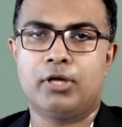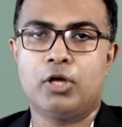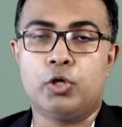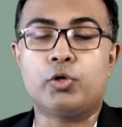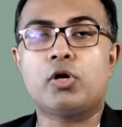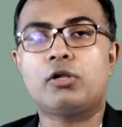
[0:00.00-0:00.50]

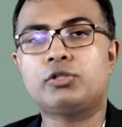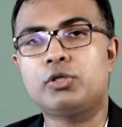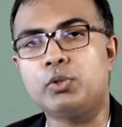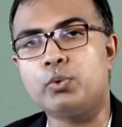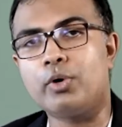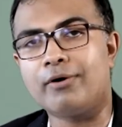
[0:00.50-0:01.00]
You could also
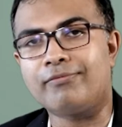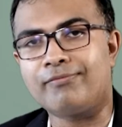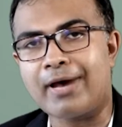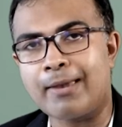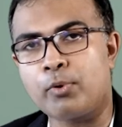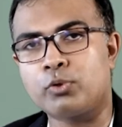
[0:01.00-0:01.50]
do a
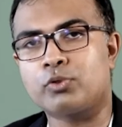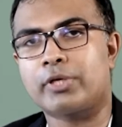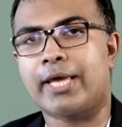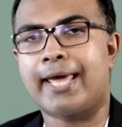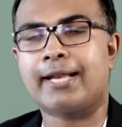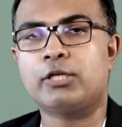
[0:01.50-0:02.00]

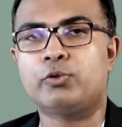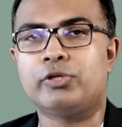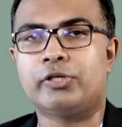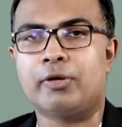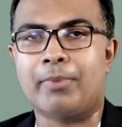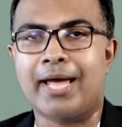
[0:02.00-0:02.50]
fibroscan to
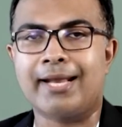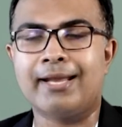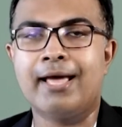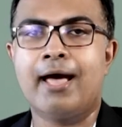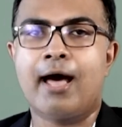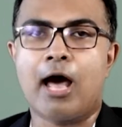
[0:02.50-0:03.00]
determine
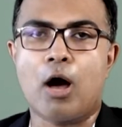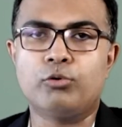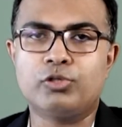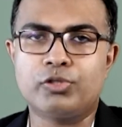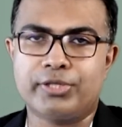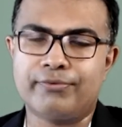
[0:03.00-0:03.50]
how
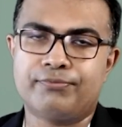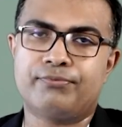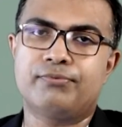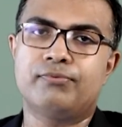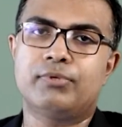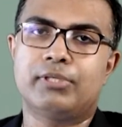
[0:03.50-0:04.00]
stiff
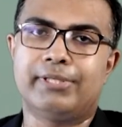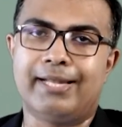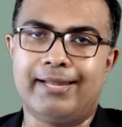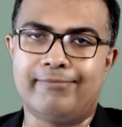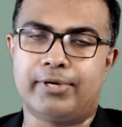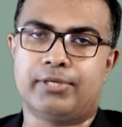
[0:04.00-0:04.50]
the
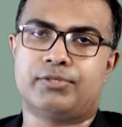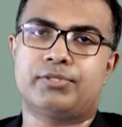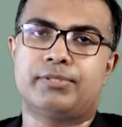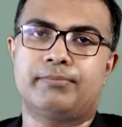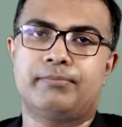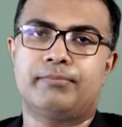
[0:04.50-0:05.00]
liver
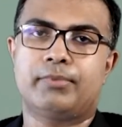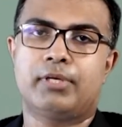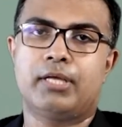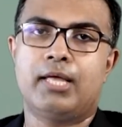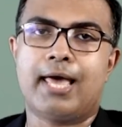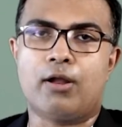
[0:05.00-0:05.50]
is.
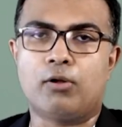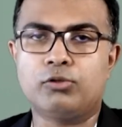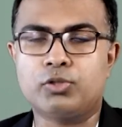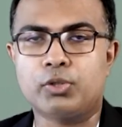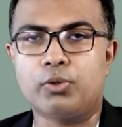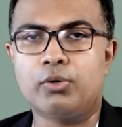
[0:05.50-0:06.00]
And
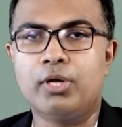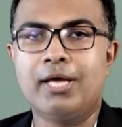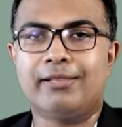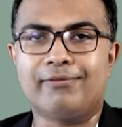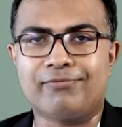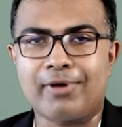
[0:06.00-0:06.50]
also
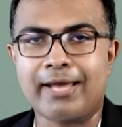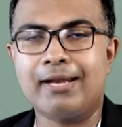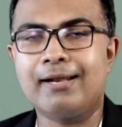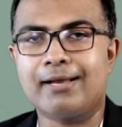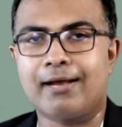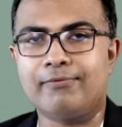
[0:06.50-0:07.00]
the
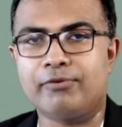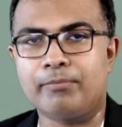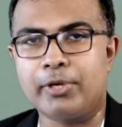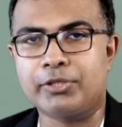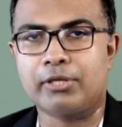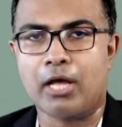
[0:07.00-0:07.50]
final
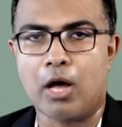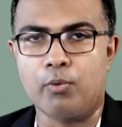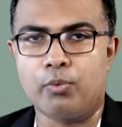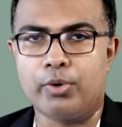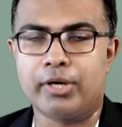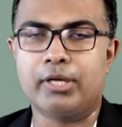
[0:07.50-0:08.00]
confirmation,
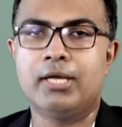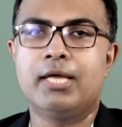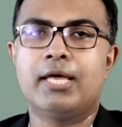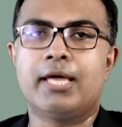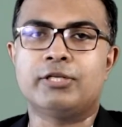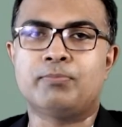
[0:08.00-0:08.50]
however,
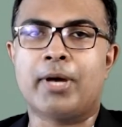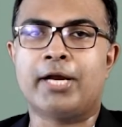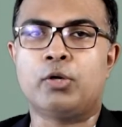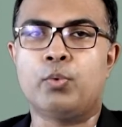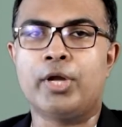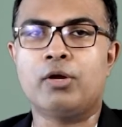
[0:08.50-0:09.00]
is by
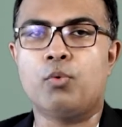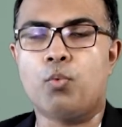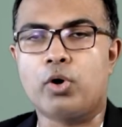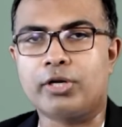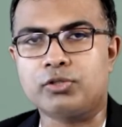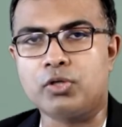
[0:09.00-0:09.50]
doing
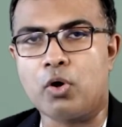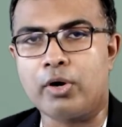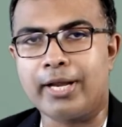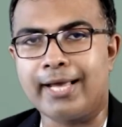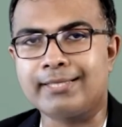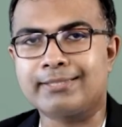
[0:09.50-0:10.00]
what is known
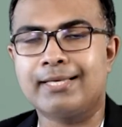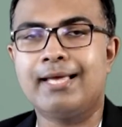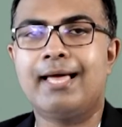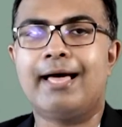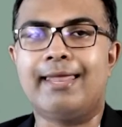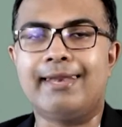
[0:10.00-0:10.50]
as
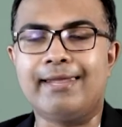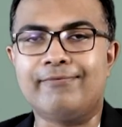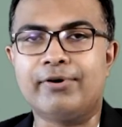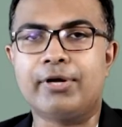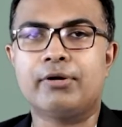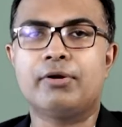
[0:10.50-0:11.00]
a
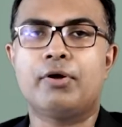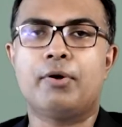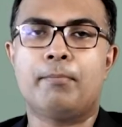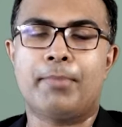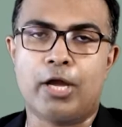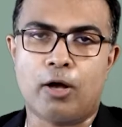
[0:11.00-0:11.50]
liver
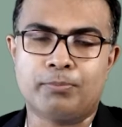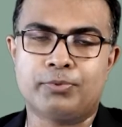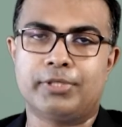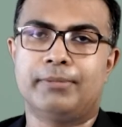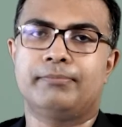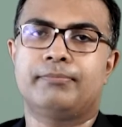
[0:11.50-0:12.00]
biopsy.